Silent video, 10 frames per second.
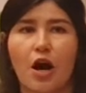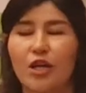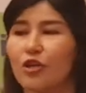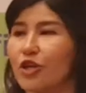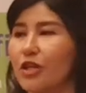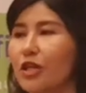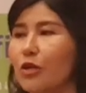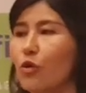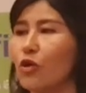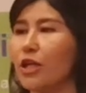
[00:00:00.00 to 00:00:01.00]
I created
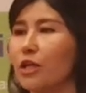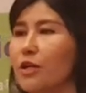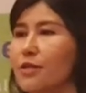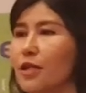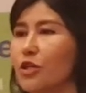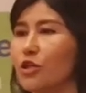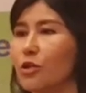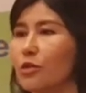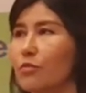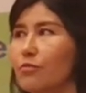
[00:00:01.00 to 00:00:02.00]
an
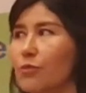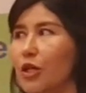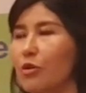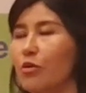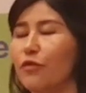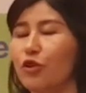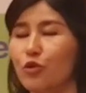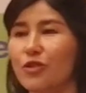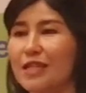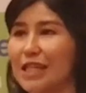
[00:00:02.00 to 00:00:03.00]
organization by the name of
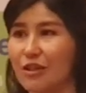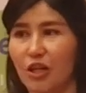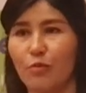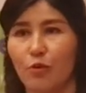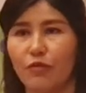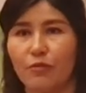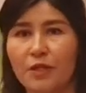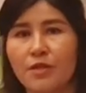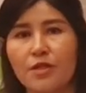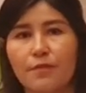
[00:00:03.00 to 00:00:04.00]
Youth Green
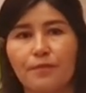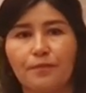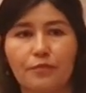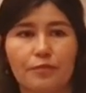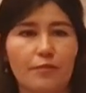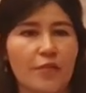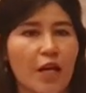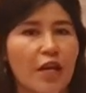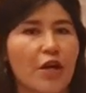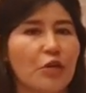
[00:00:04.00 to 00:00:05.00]
Movement, and